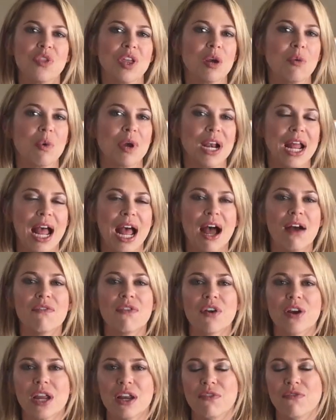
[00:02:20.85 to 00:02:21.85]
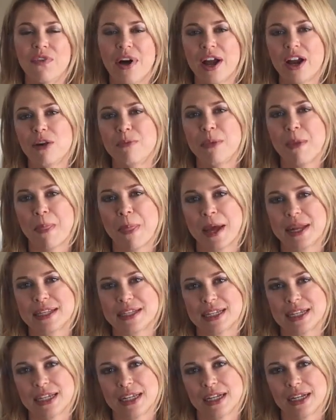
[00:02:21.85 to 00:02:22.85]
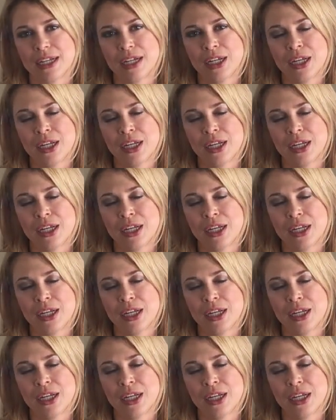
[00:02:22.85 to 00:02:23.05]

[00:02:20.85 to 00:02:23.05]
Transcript: in whatever environment that's in.